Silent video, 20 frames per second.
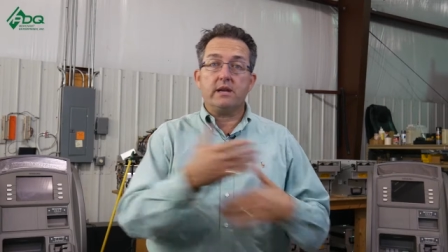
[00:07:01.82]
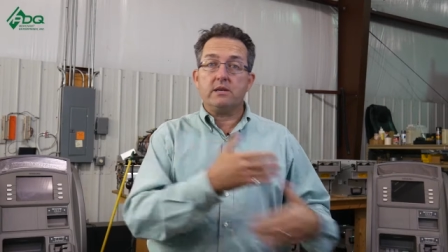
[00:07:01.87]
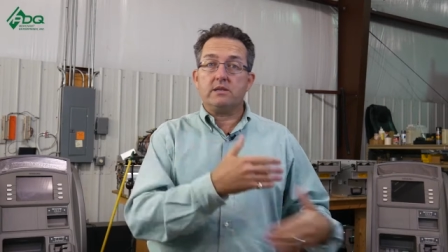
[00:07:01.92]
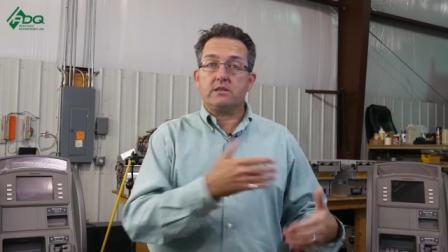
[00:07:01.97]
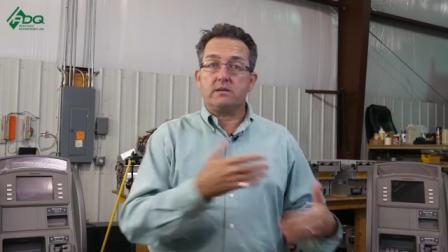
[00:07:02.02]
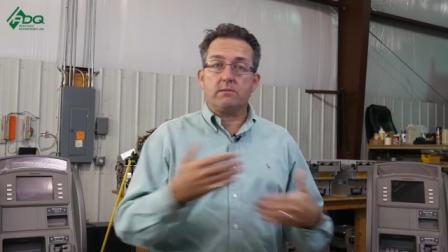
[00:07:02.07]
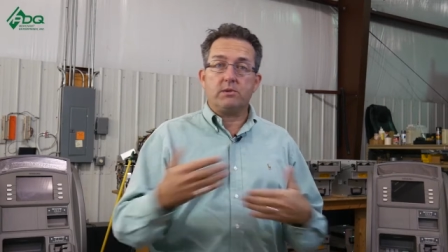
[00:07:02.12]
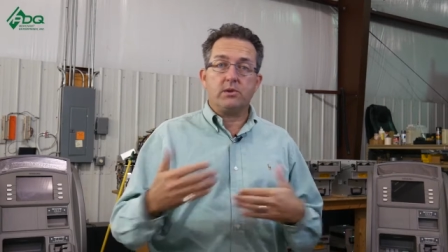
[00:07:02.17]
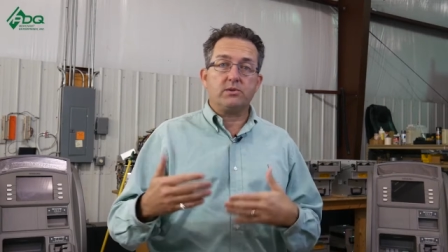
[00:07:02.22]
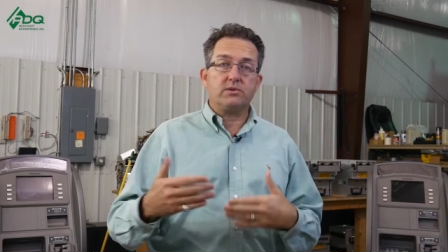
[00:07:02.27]
in
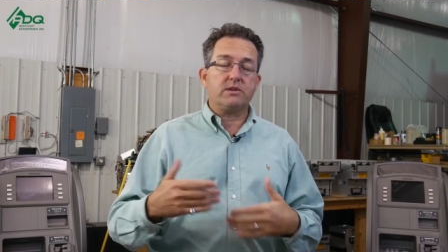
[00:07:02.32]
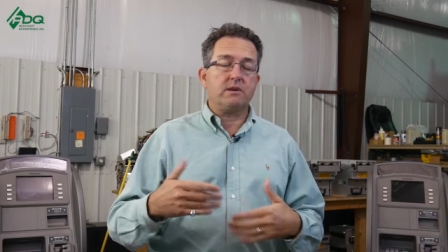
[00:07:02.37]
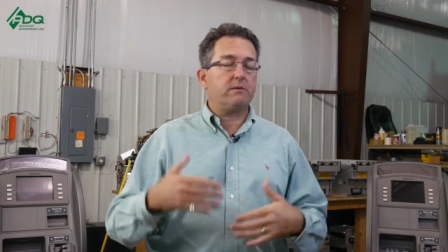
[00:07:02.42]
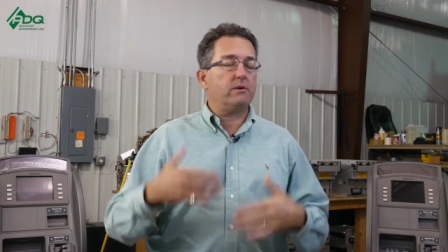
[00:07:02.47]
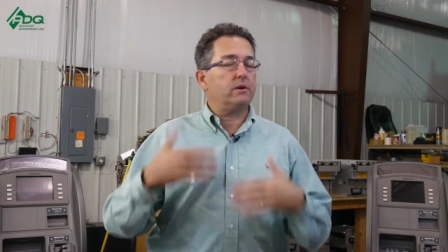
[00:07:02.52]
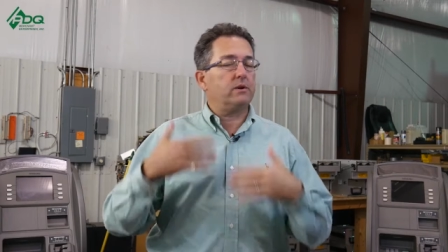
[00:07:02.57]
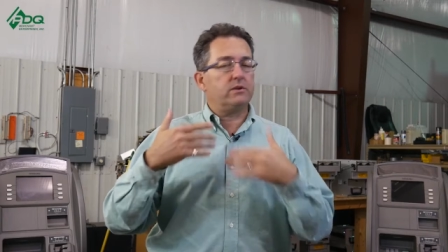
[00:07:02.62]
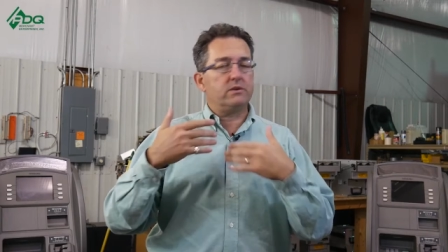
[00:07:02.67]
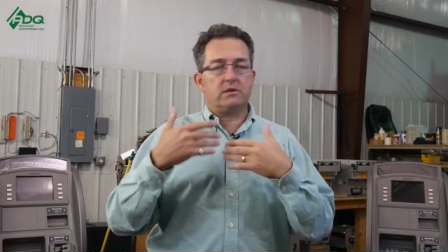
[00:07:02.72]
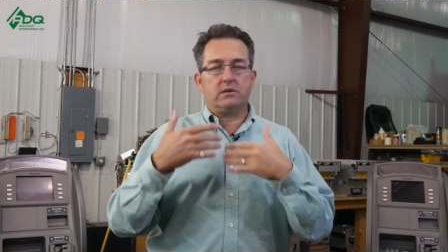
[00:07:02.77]
some of those
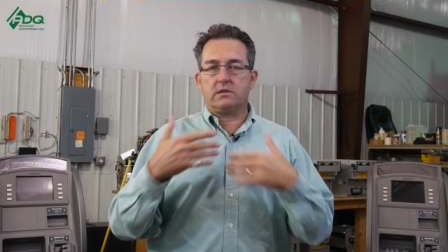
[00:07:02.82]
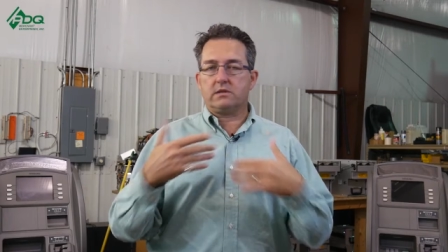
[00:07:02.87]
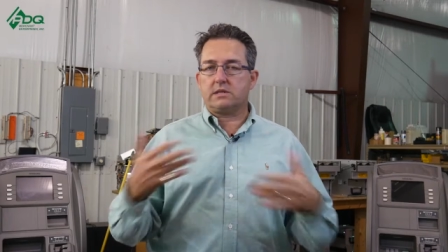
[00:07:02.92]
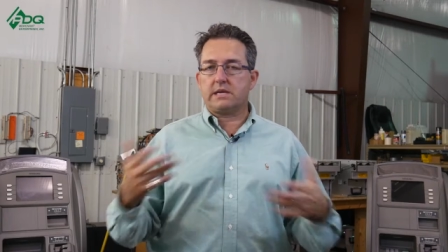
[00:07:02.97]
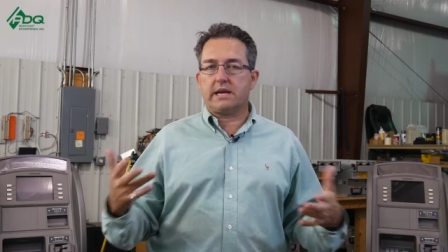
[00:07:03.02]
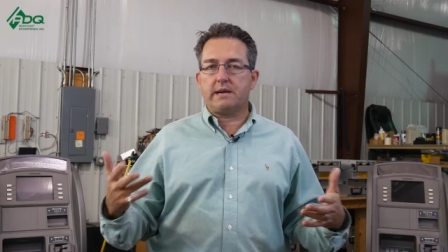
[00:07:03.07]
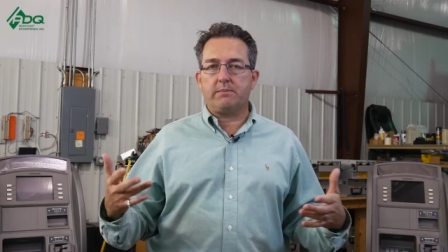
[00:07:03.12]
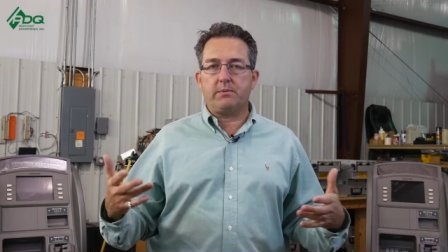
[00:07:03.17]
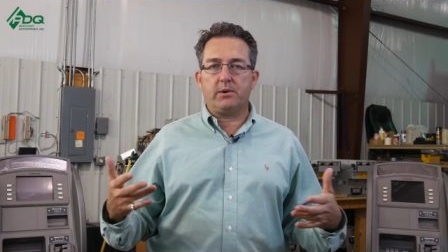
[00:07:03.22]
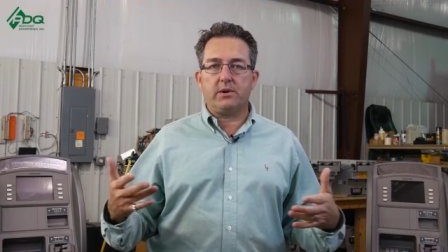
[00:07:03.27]
neighborhoods, you
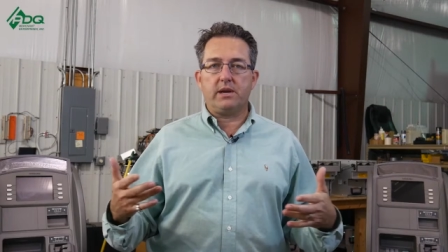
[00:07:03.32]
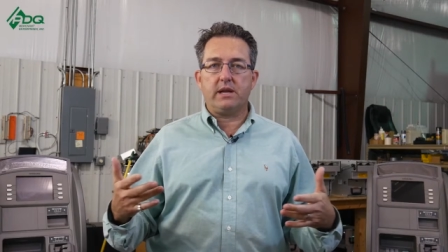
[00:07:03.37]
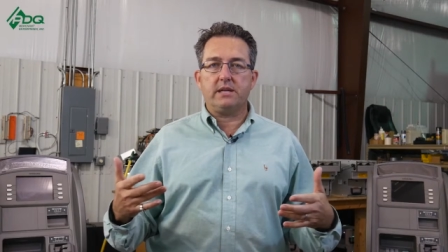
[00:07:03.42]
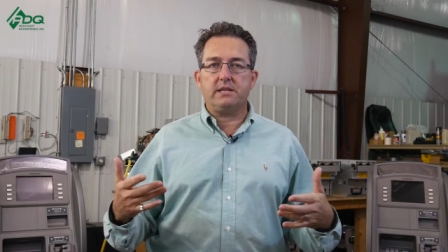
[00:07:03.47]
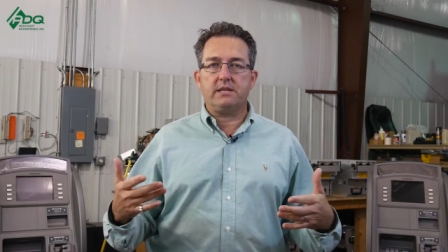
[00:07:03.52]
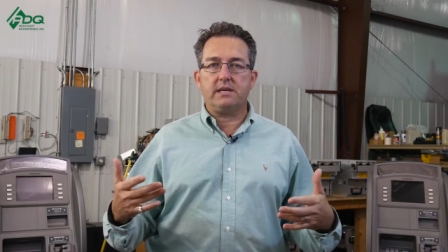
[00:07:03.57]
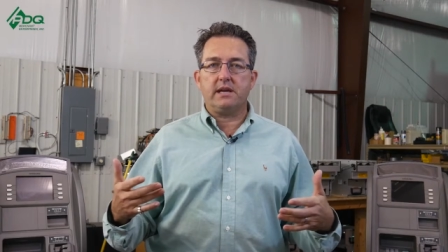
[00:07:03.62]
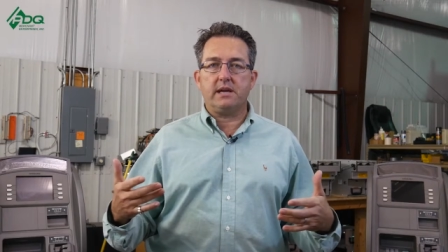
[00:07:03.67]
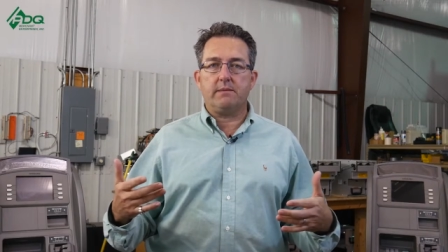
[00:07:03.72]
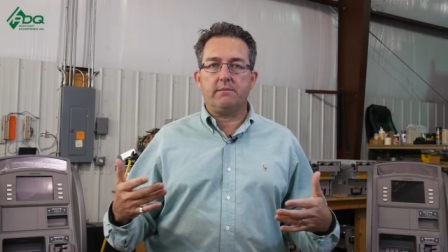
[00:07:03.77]
decide to put an
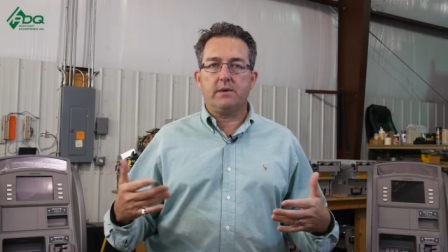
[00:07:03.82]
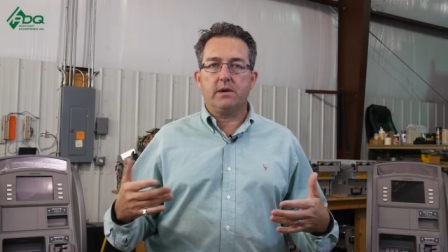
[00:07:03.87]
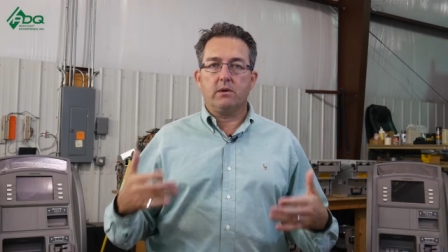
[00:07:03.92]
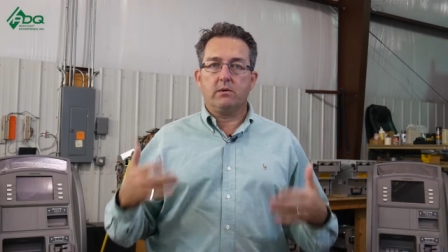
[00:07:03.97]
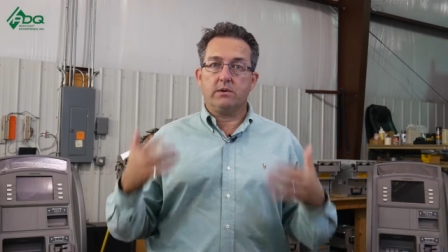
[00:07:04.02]
ATM,